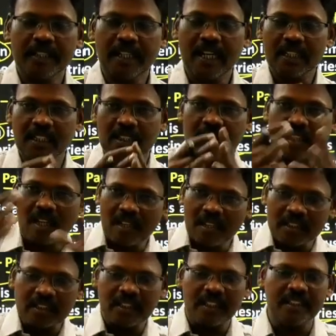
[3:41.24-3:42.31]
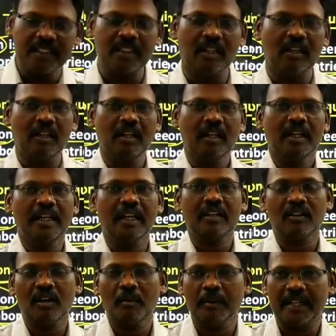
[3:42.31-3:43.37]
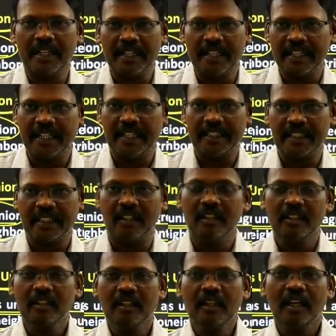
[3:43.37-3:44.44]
they are the third stage economic integration.